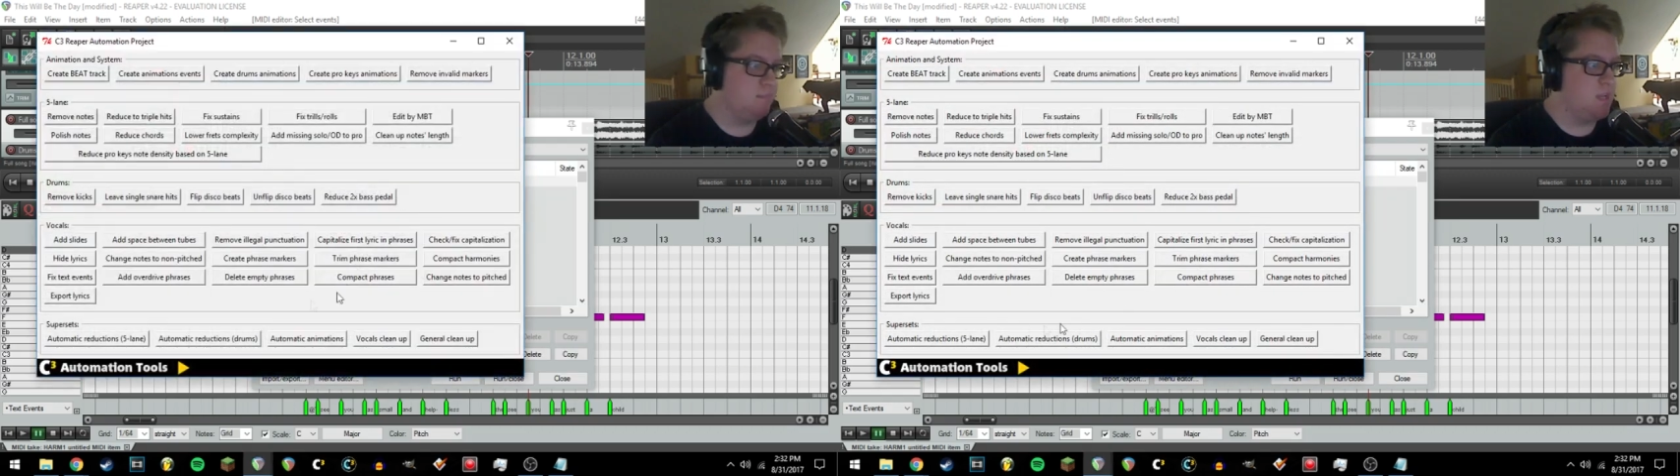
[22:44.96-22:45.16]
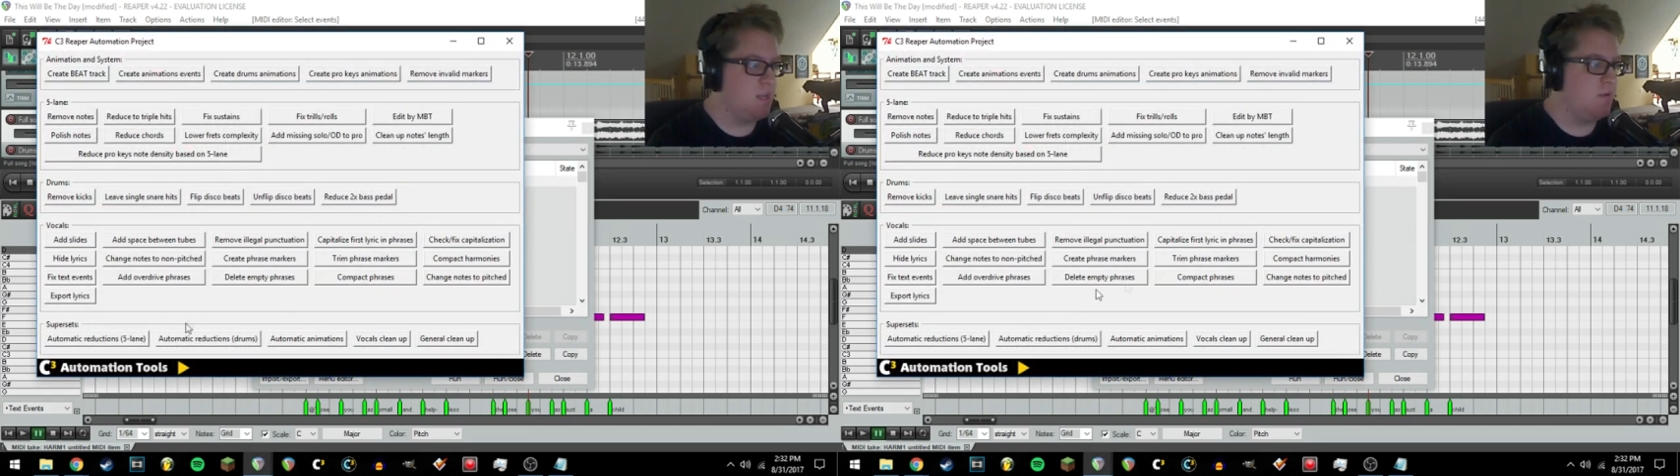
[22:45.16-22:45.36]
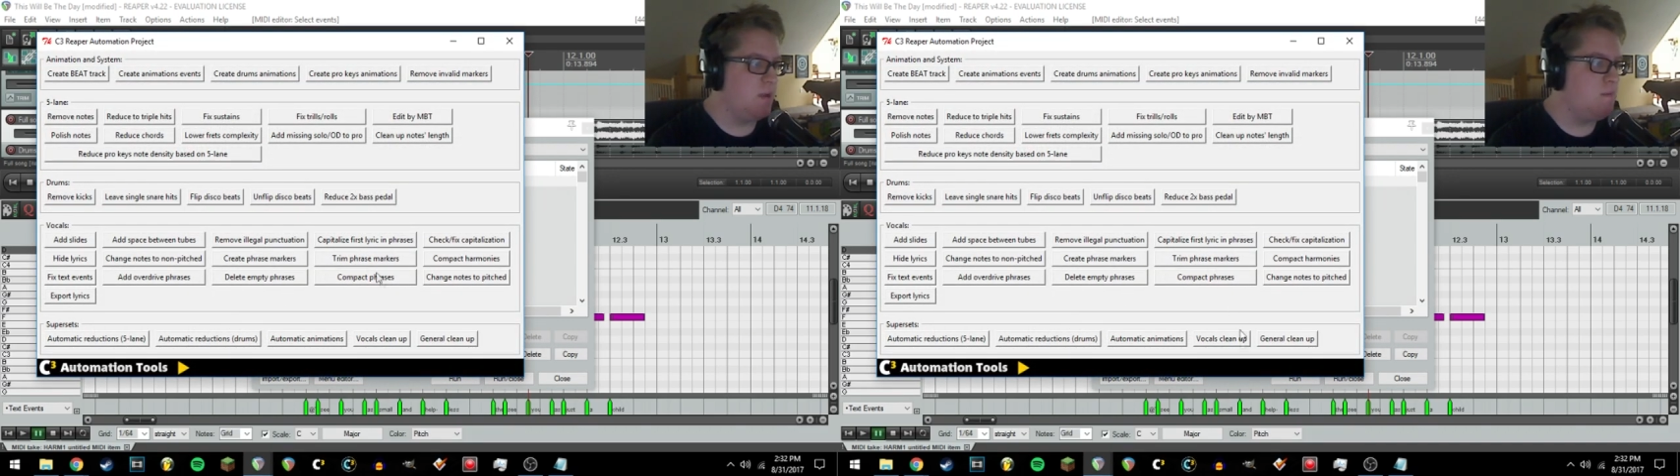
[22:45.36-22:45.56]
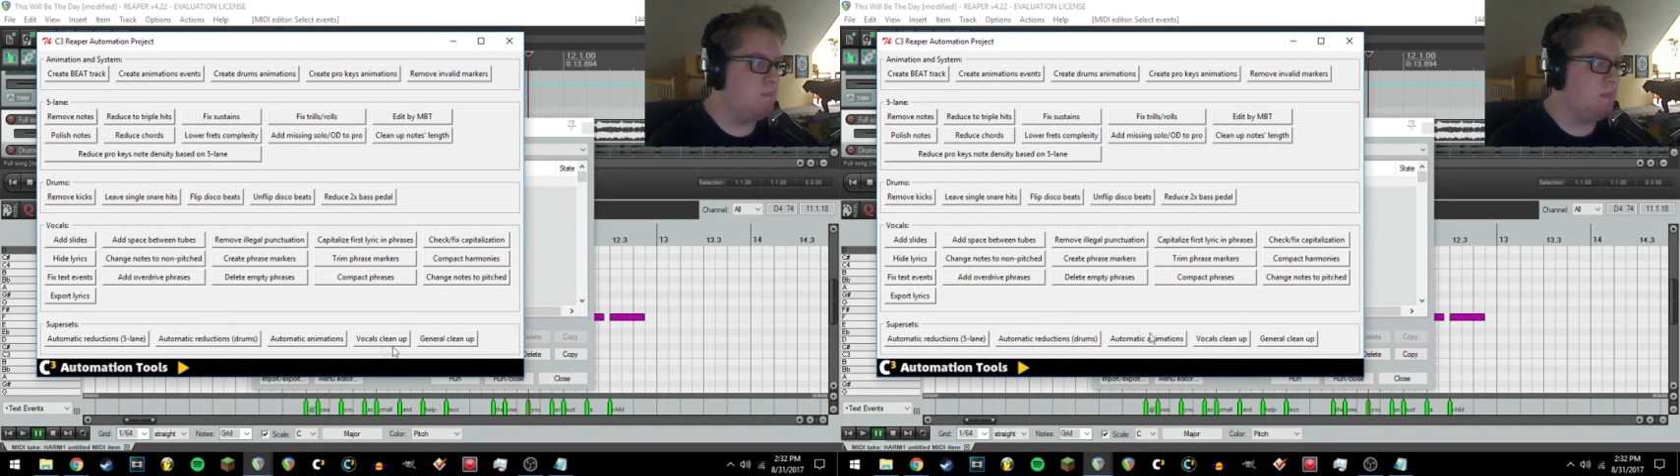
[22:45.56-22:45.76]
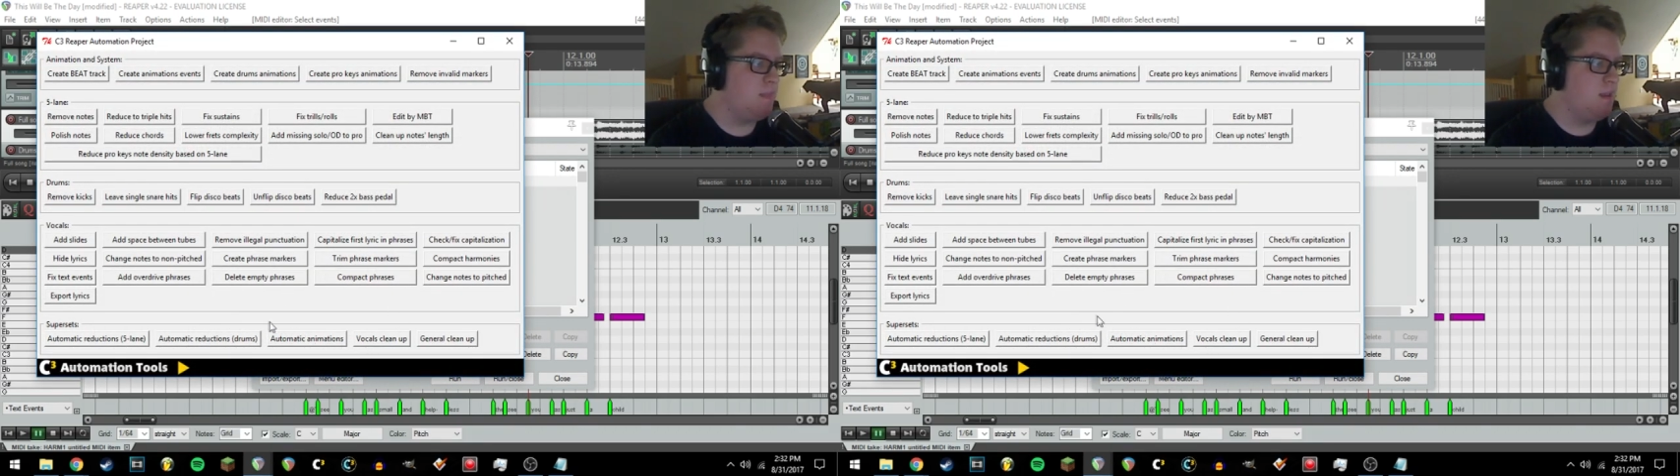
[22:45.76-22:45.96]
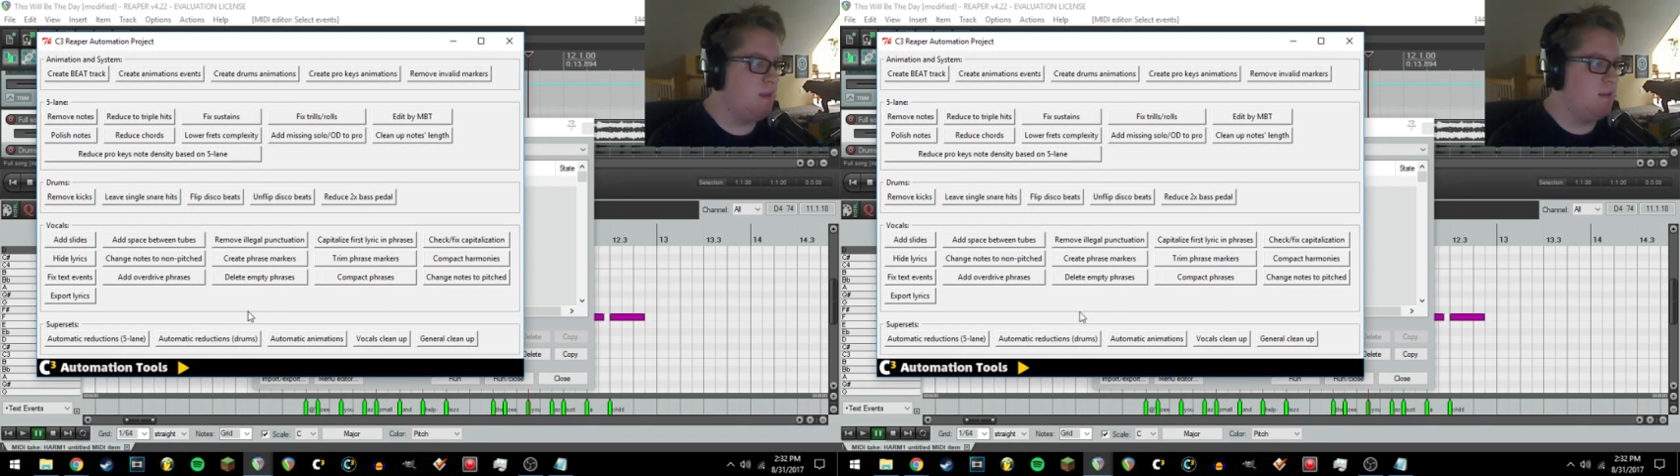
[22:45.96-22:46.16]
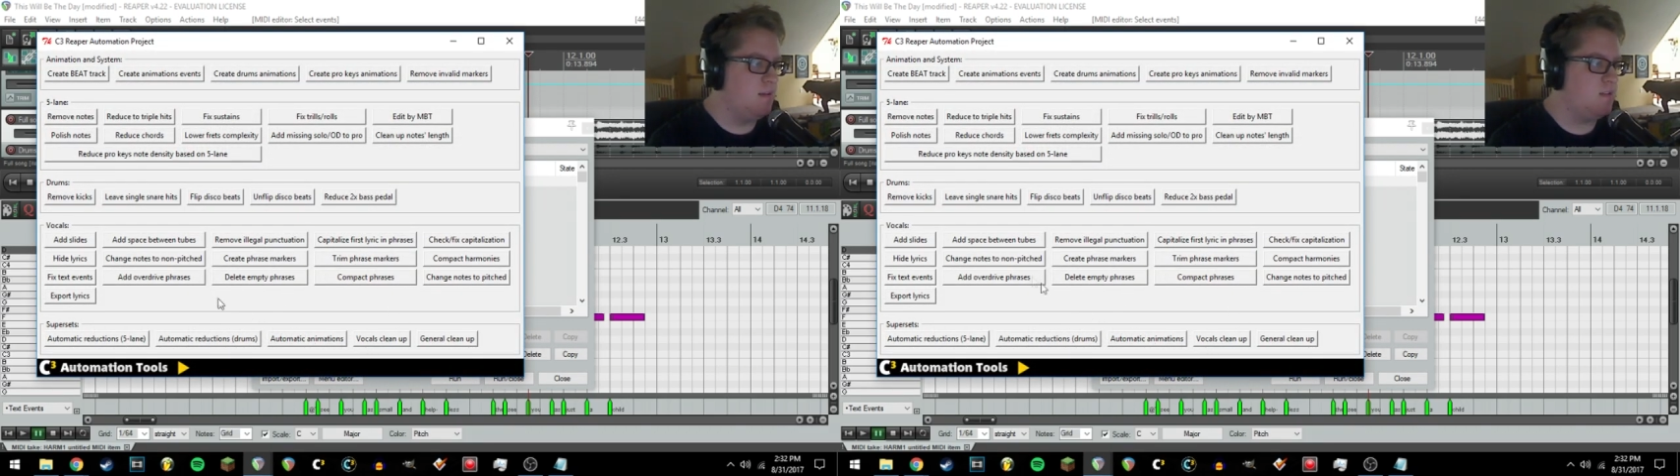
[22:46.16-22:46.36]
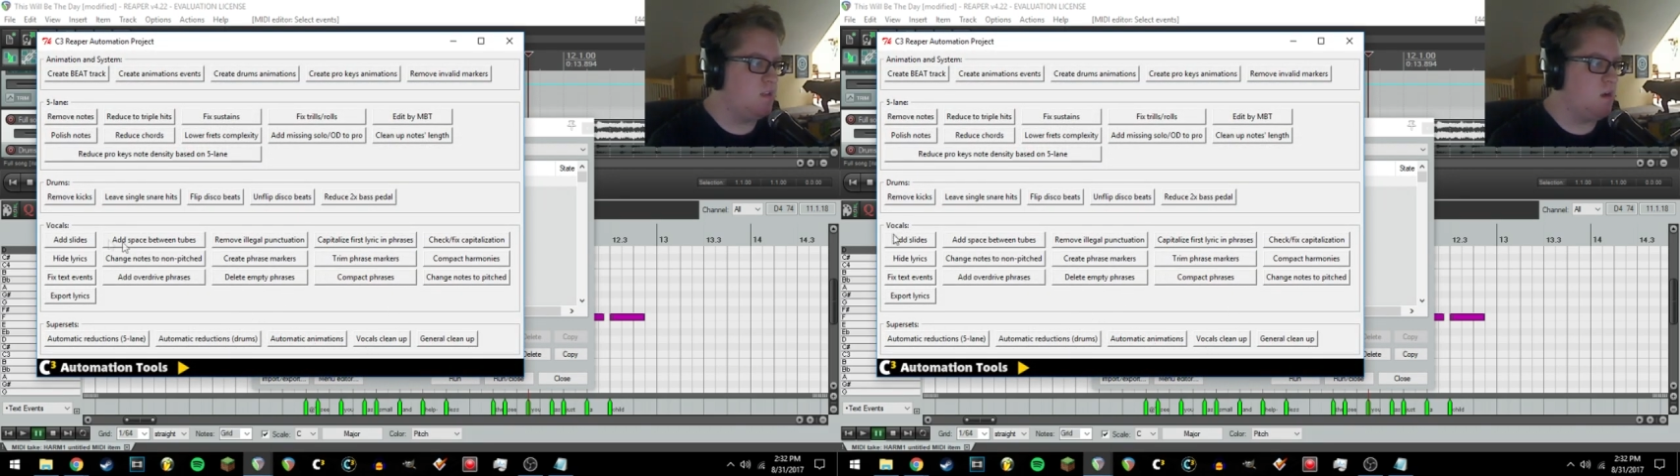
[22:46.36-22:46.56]
Here we go.
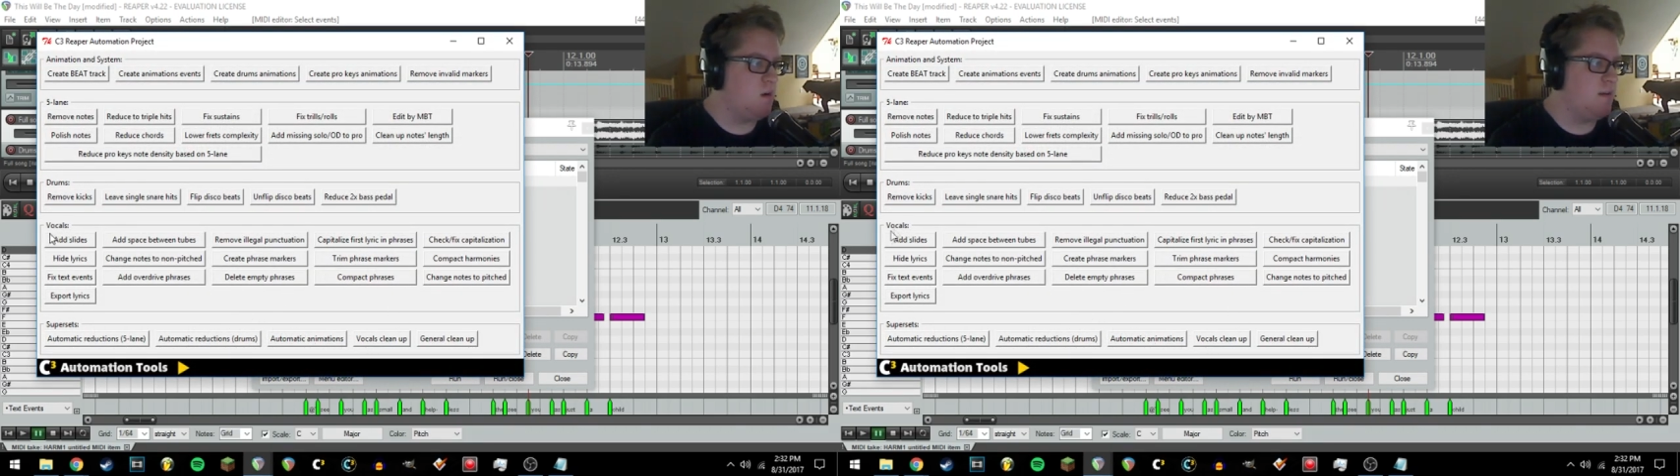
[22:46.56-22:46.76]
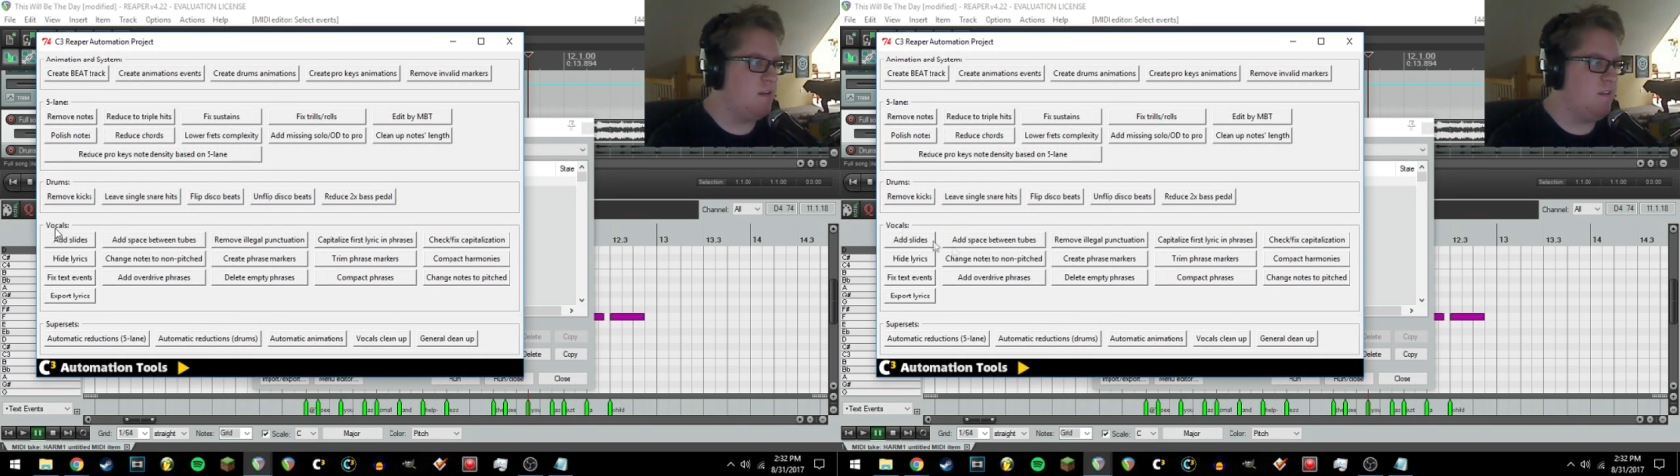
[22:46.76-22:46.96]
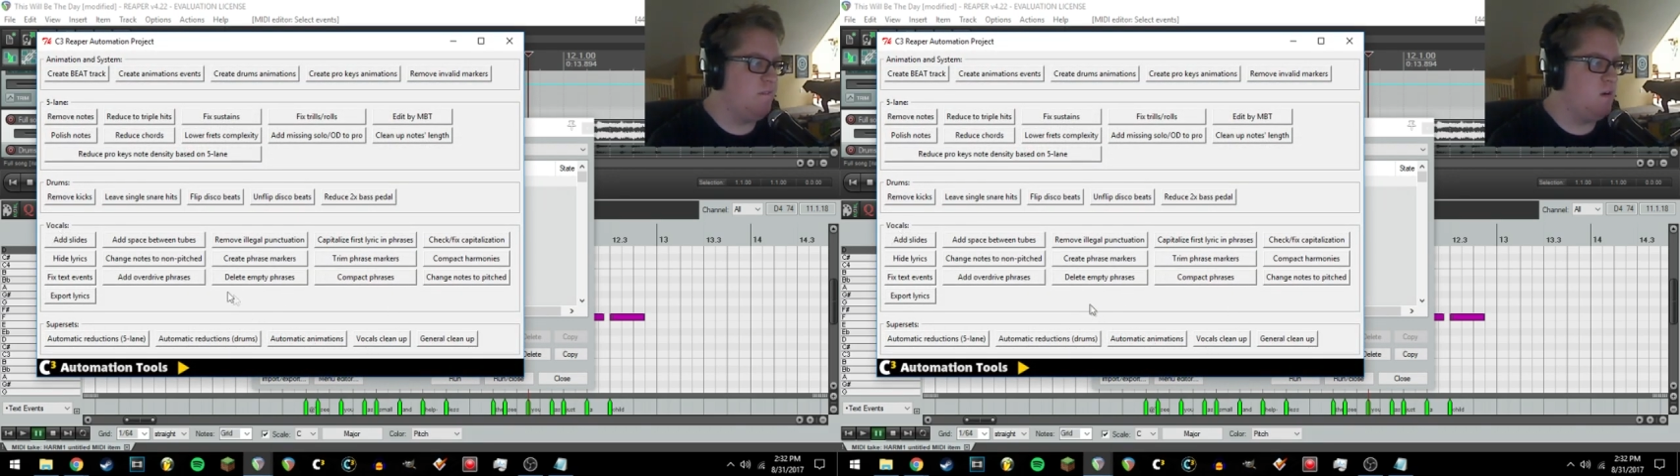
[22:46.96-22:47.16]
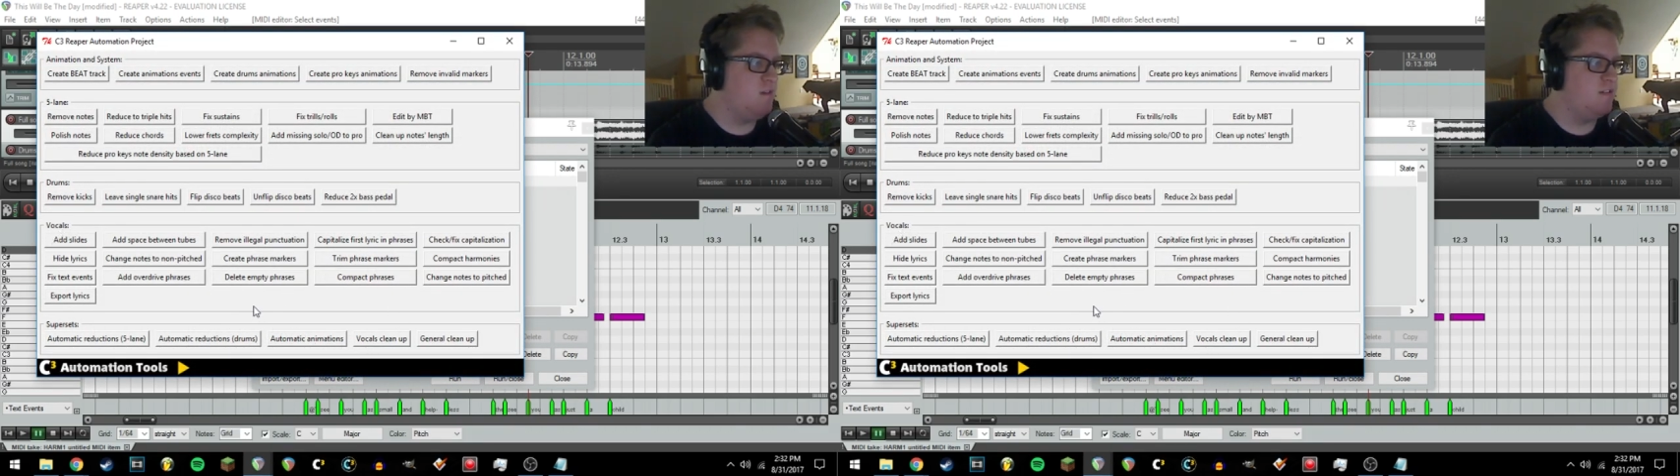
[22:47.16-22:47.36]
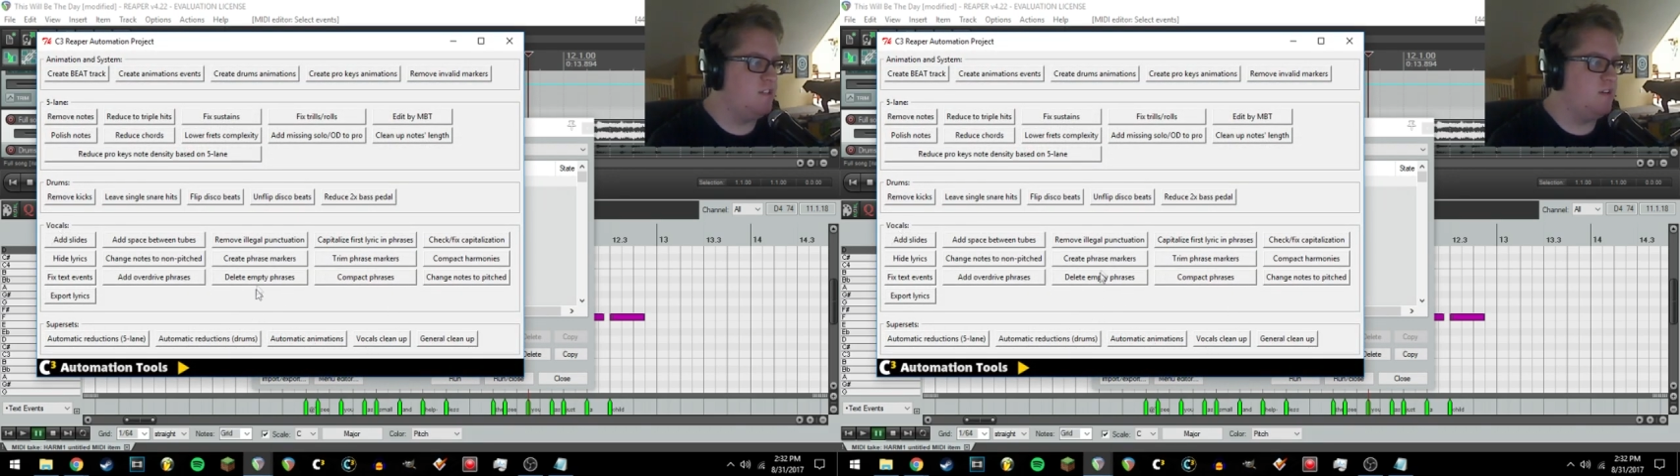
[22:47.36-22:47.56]
So under the vocals,